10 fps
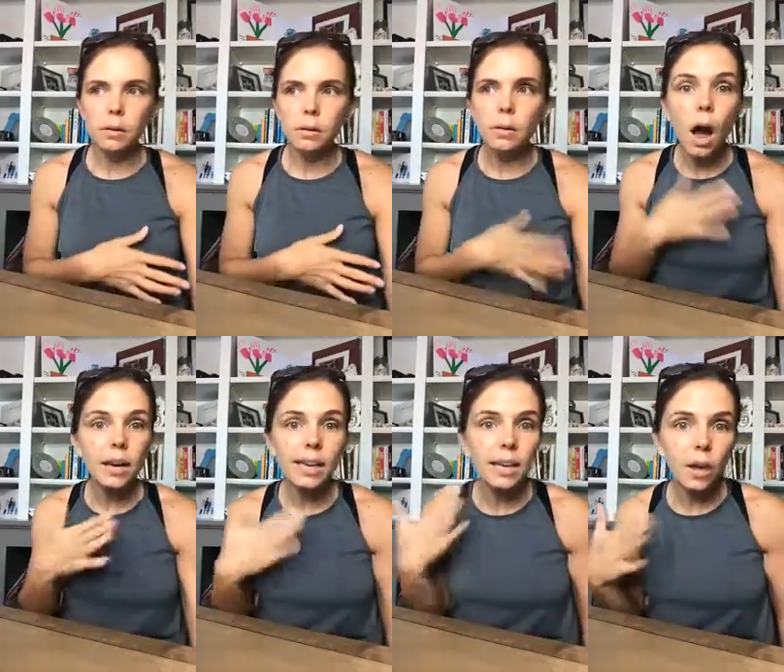
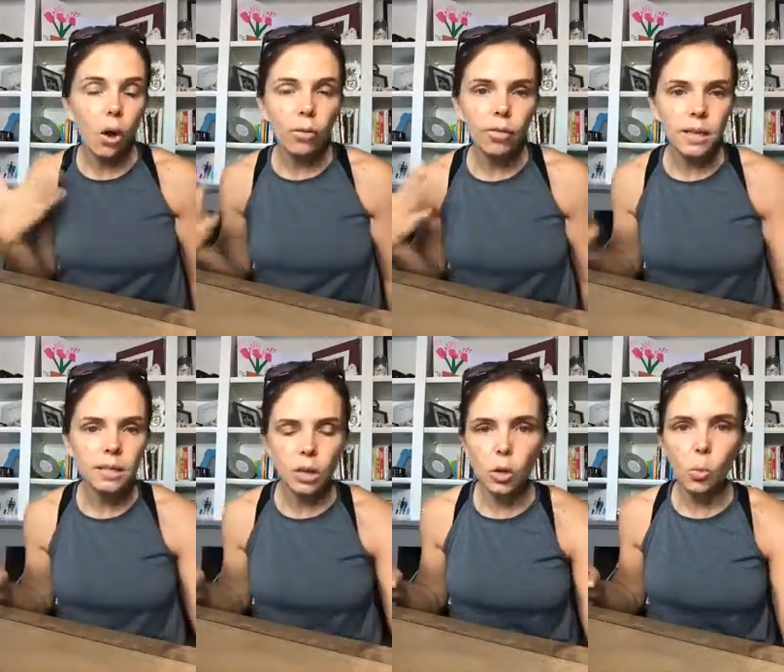not getting all the things
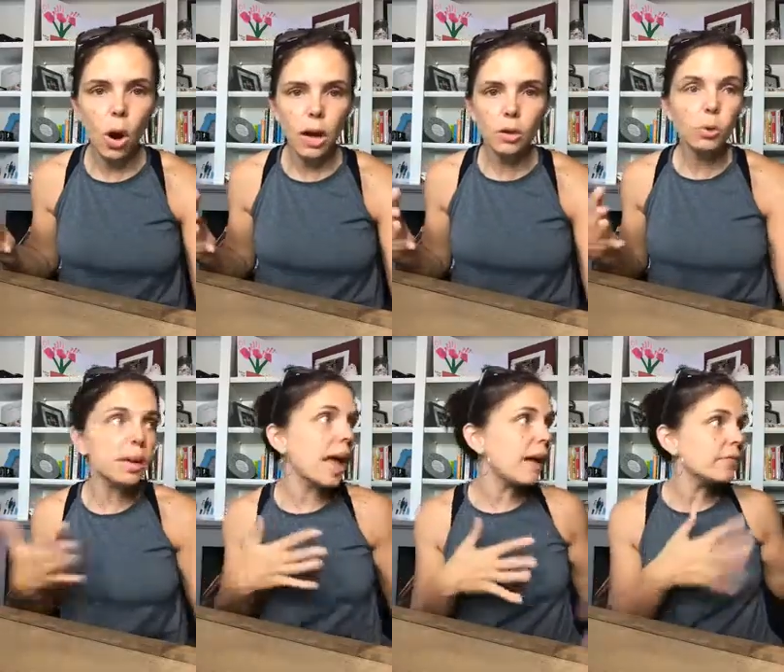that you want. You
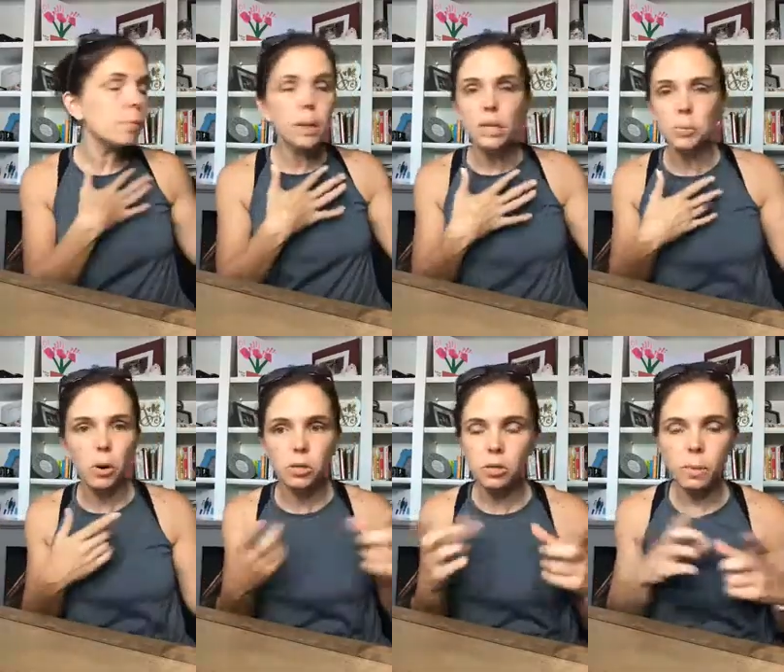can have the beach
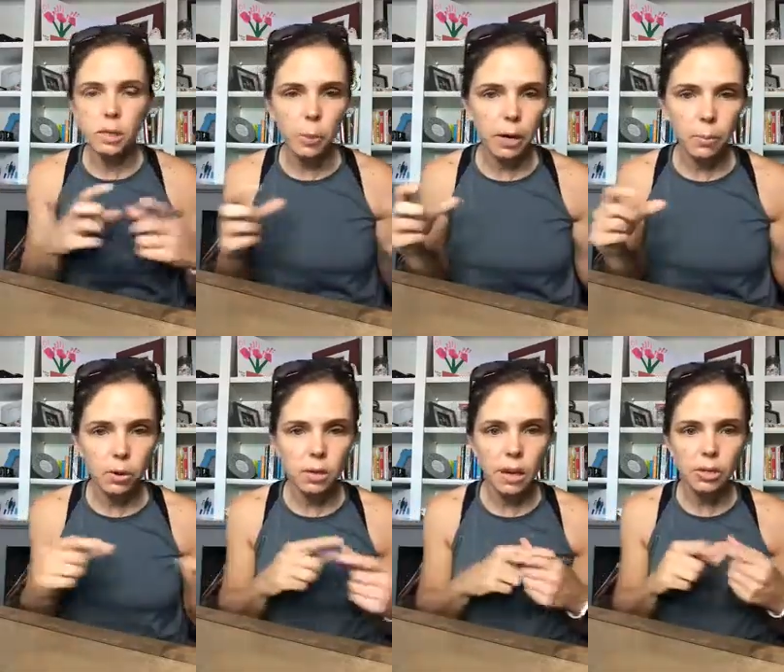bars, the Beachbody
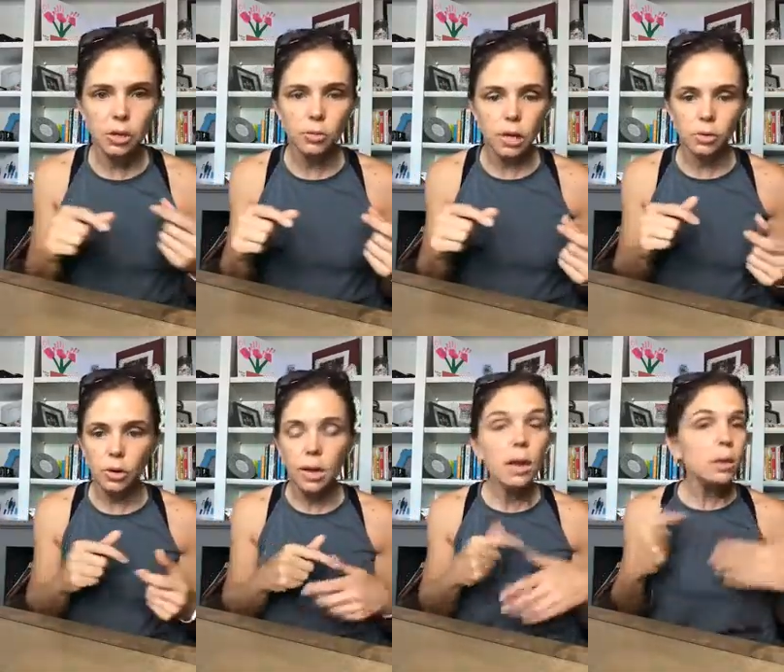bars that I showed
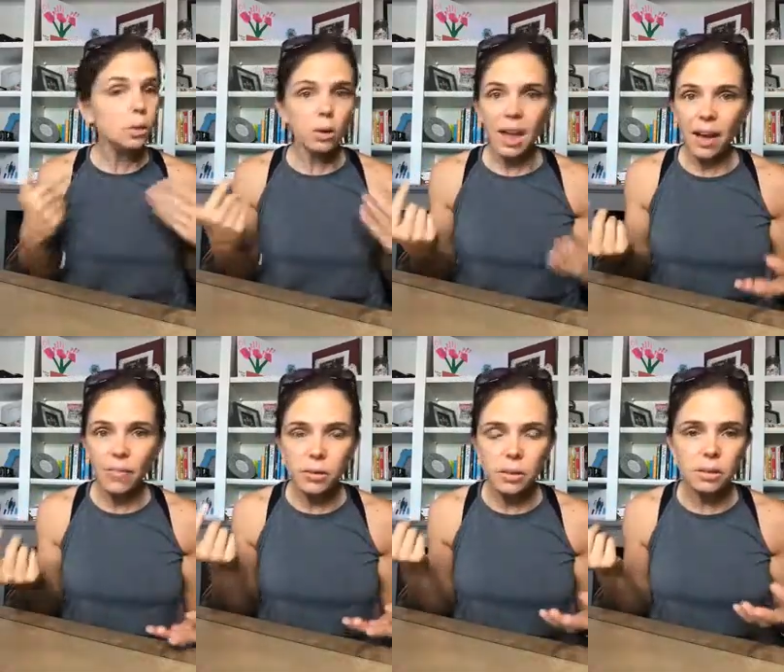yesterday. You can have
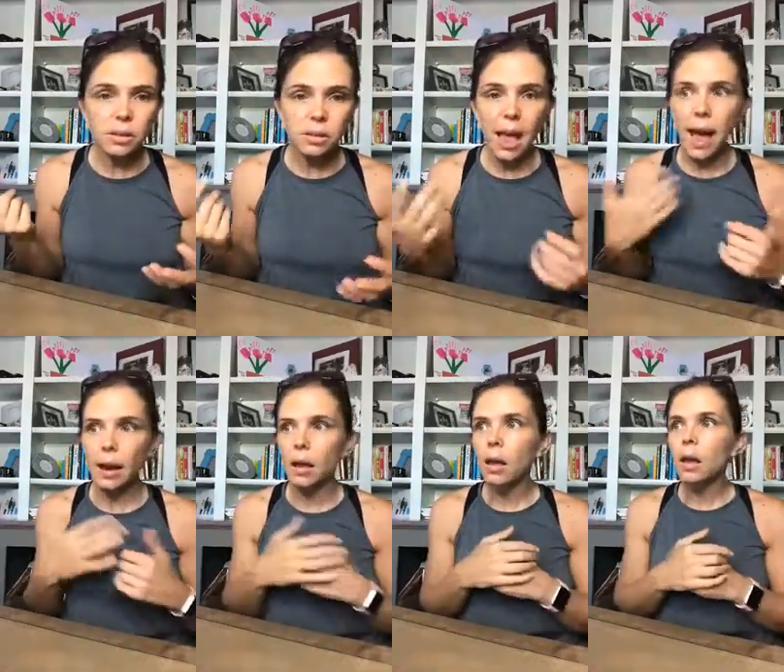those as a
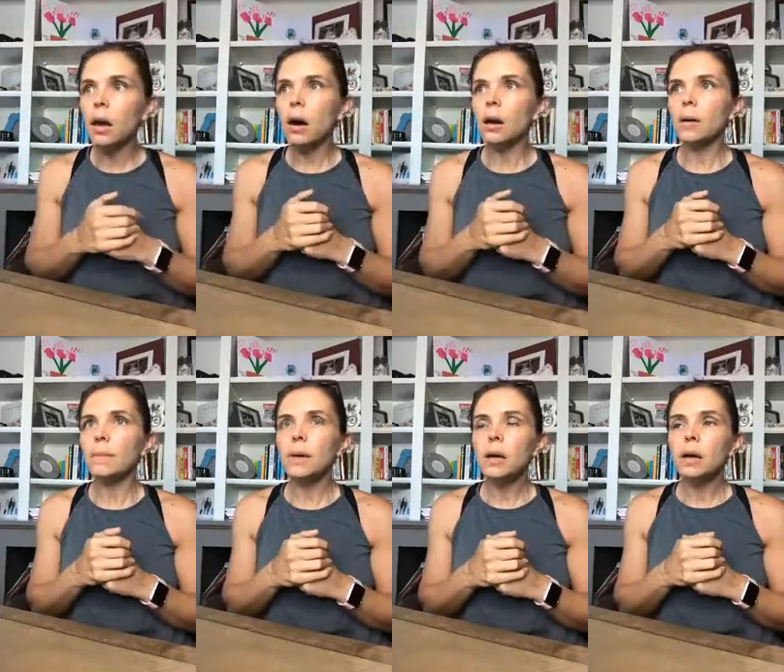snack.
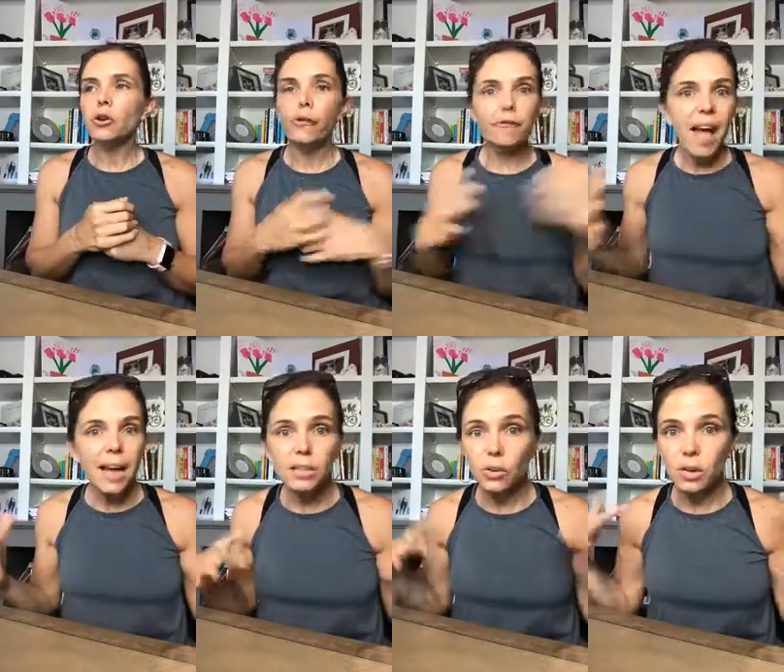Your
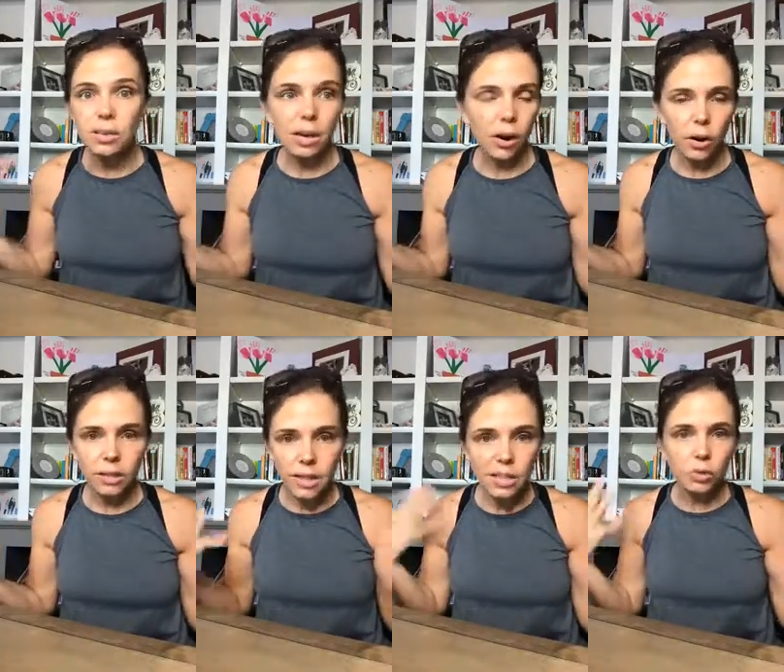fats are
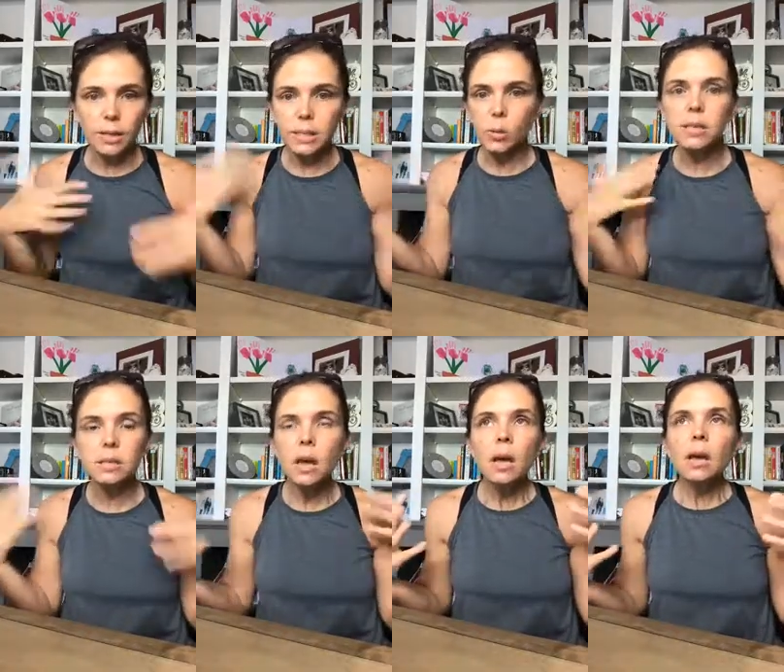accessories. So
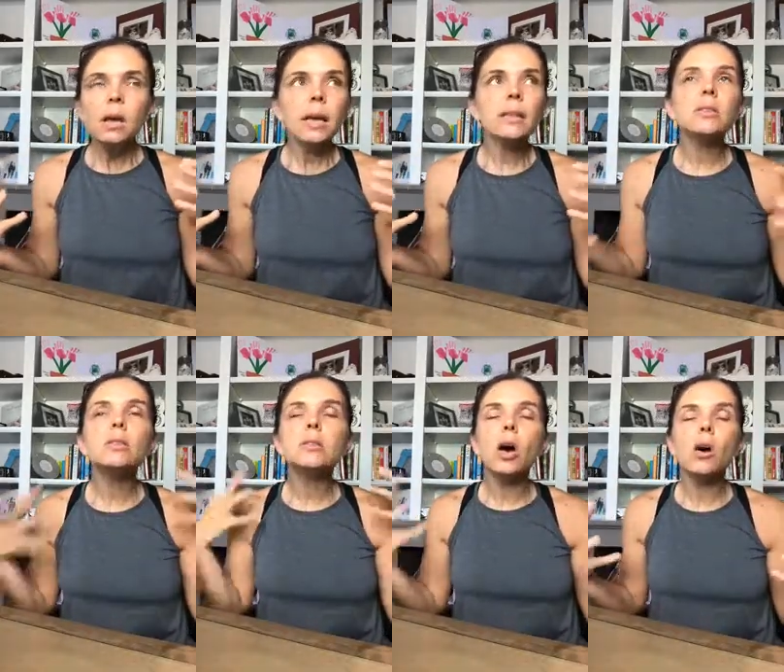it's
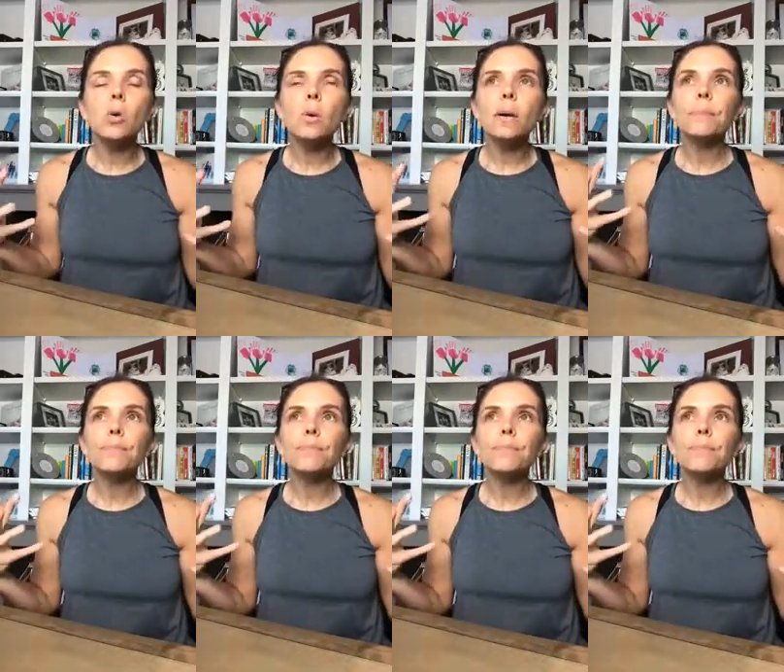so